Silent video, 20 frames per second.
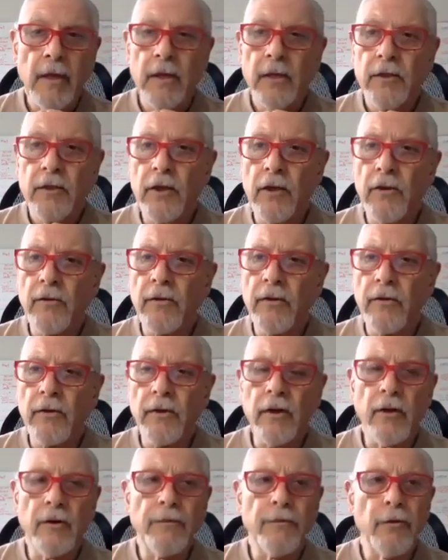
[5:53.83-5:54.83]
So,
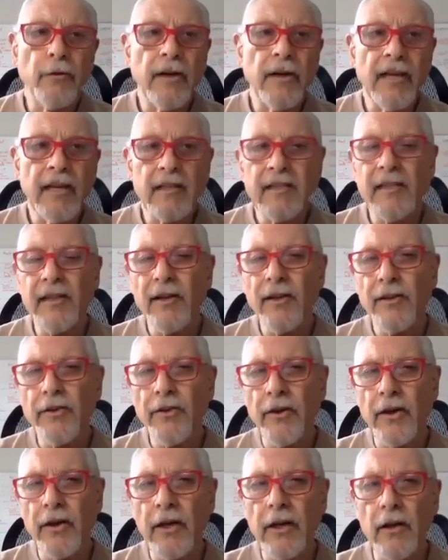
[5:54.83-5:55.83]
for less than
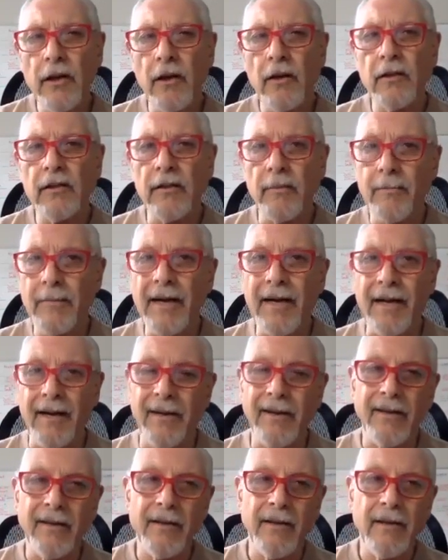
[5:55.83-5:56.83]
$30 a
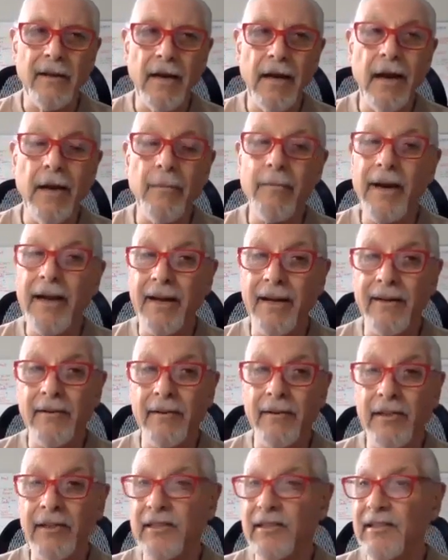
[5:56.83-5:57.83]
month,
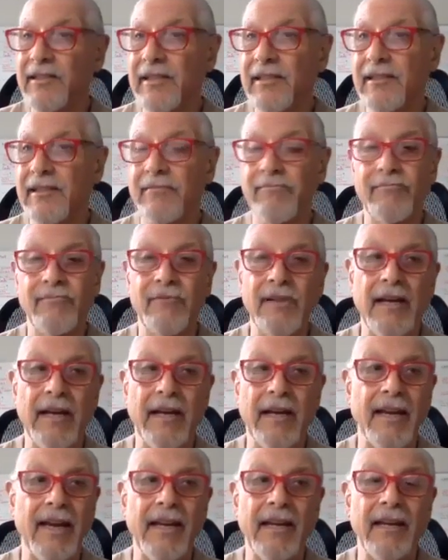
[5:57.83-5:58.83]
which is just
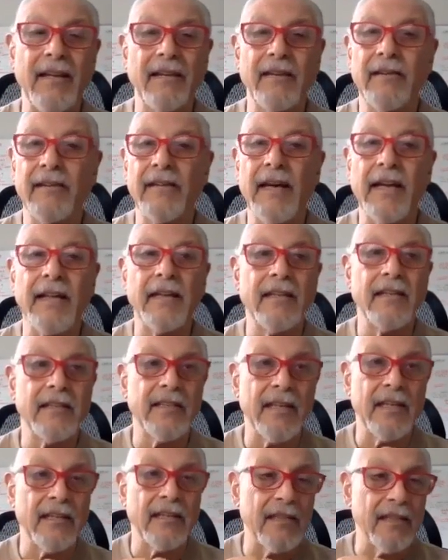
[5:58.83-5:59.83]
like 80, 90
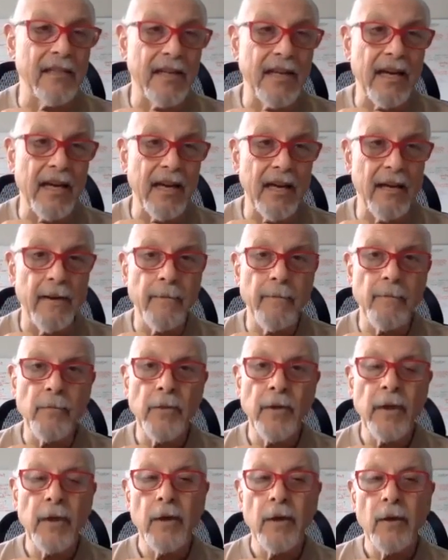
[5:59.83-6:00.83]
cents a day,
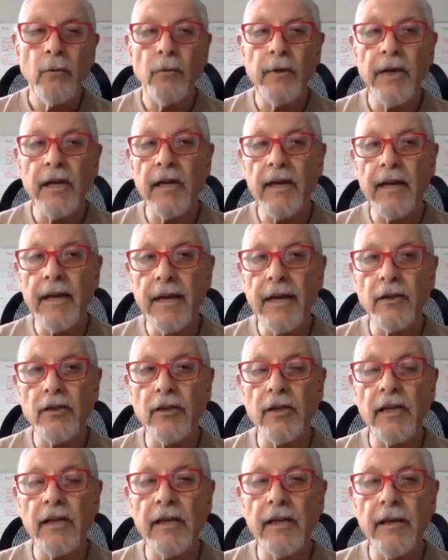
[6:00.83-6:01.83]
we can
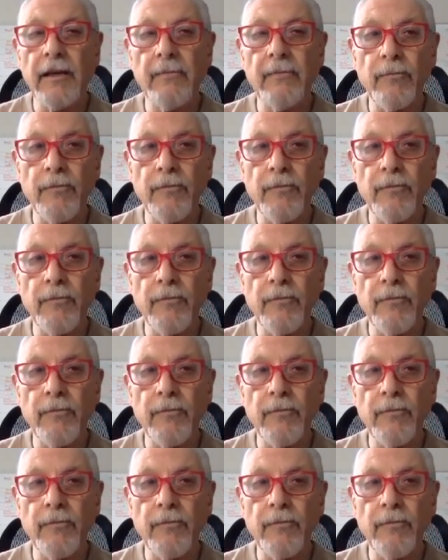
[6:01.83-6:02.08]
actually